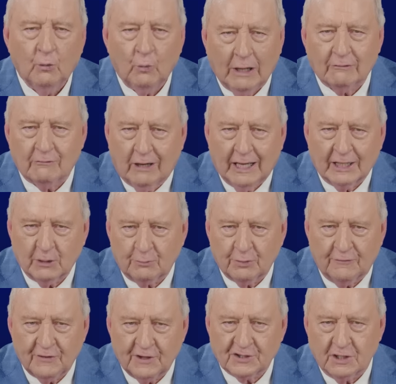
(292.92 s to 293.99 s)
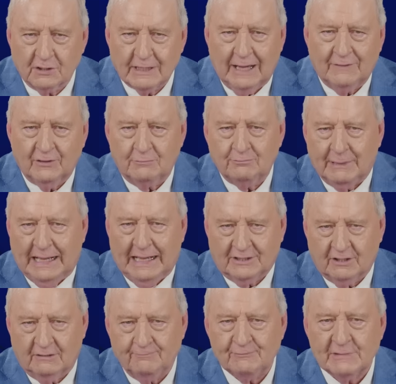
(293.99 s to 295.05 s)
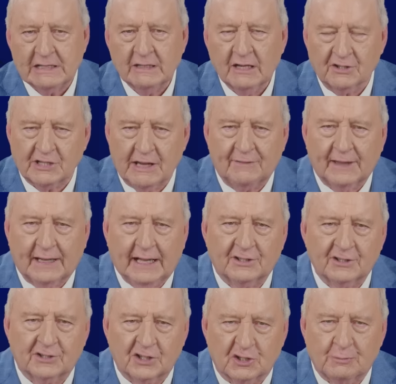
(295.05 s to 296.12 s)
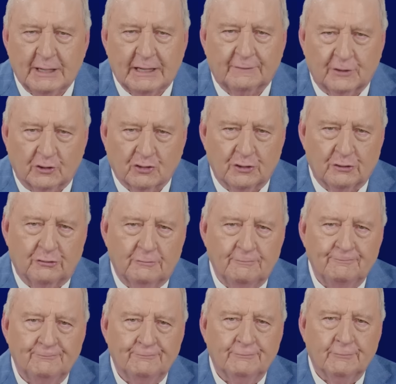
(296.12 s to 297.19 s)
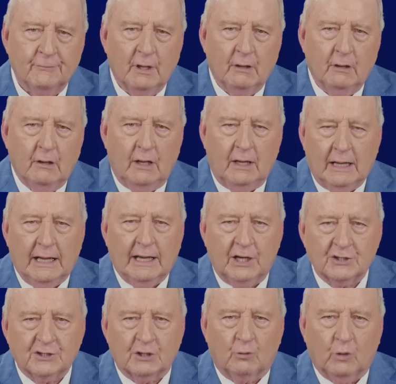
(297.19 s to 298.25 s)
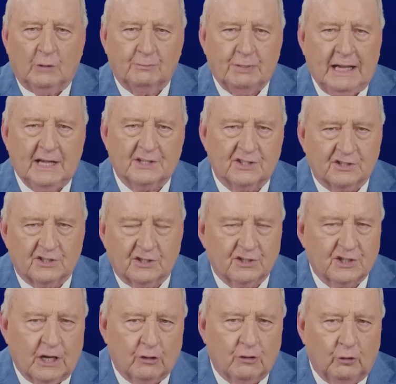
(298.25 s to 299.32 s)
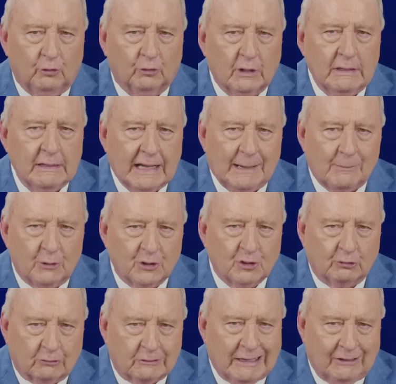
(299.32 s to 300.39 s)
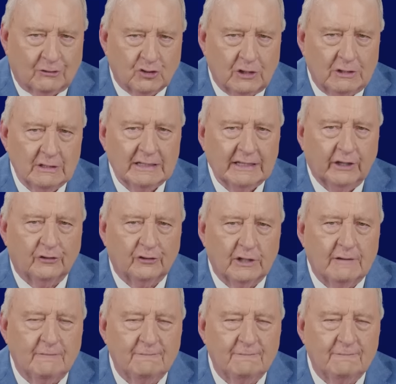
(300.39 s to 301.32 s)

One writer, Professor David Barton, has had the guts to speak the truth. He argues that what passes as so called Aboriginal culture is an